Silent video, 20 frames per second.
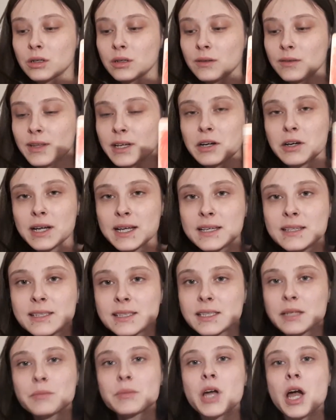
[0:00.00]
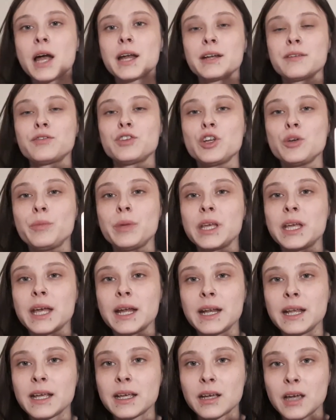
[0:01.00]
there is some kind of new
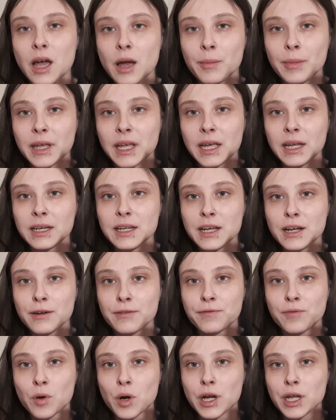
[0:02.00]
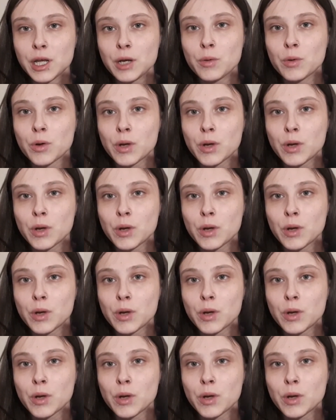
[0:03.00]
beginning coming in here for you,